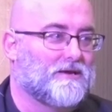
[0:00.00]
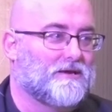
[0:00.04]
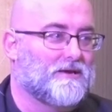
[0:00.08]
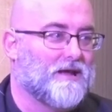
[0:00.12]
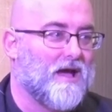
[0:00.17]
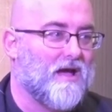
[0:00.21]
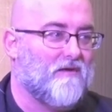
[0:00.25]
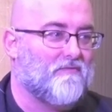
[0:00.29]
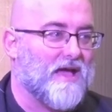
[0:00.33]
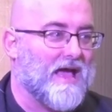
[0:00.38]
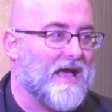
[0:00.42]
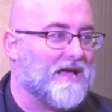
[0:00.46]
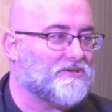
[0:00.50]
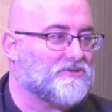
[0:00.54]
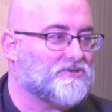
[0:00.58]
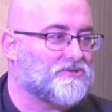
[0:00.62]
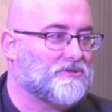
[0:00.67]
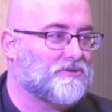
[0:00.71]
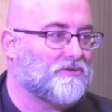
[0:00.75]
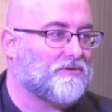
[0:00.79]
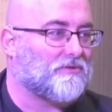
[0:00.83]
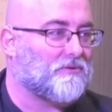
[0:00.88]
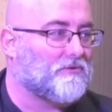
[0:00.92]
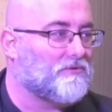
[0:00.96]
Now, I've asked
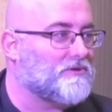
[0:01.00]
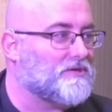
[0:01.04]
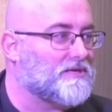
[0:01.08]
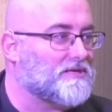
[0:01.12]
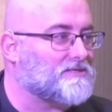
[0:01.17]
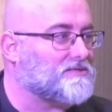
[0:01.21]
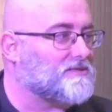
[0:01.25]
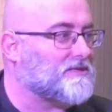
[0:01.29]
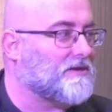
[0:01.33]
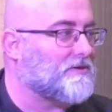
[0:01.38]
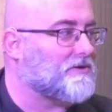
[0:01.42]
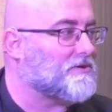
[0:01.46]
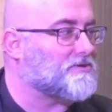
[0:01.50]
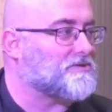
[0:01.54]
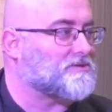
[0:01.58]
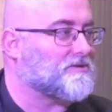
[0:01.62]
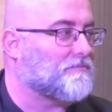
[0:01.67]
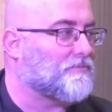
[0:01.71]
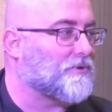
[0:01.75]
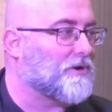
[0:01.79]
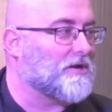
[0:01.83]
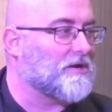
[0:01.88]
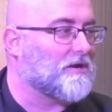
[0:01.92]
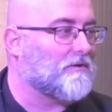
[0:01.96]
you through this series
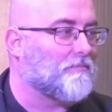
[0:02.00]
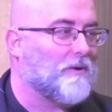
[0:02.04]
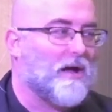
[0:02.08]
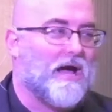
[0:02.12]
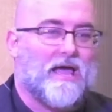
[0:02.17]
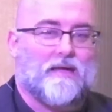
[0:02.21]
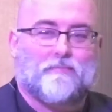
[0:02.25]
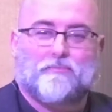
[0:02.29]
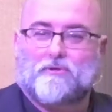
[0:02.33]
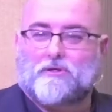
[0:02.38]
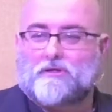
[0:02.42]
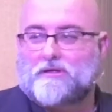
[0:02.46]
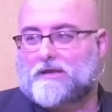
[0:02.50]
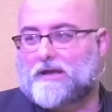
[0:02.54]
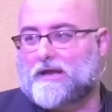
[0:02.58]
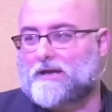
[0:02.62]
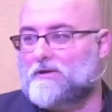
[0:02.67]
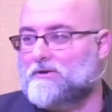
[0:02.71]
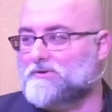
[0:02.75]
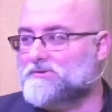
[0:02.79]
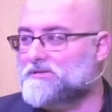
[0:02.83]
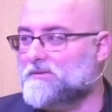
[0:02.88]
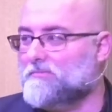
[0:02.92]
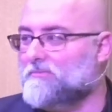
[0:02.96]
to bring your Bible, and I
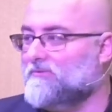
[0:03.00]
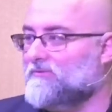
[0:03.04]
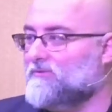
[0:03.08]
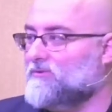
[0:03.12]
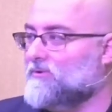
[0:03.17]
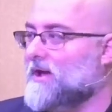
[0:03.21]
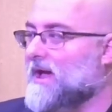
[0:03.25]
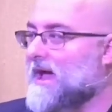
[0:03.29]
know some of you